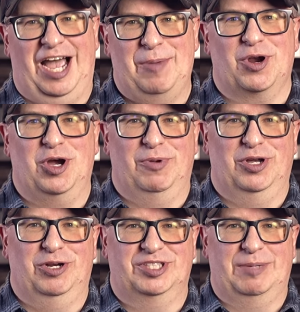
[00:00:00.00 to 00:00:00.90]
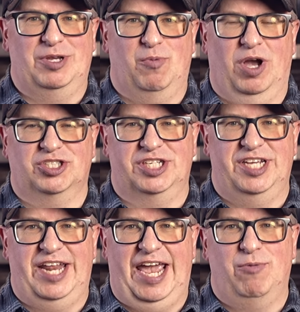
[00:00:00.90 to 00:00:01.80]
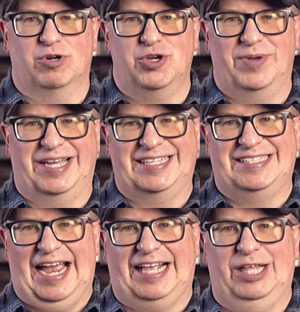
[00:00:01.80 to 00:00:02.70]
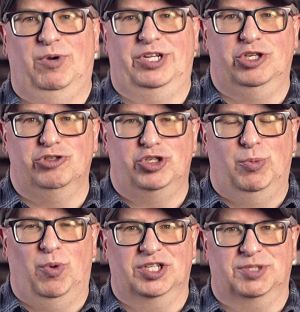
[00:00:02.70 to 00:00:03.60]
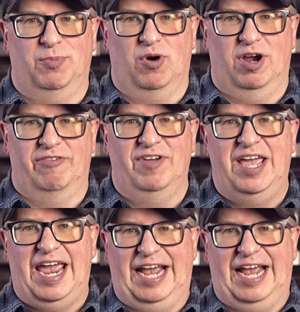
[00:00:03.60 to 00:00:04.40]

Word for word: I'm your humble host, MD Welch, and today we're doing exactly what YouTube wants more of,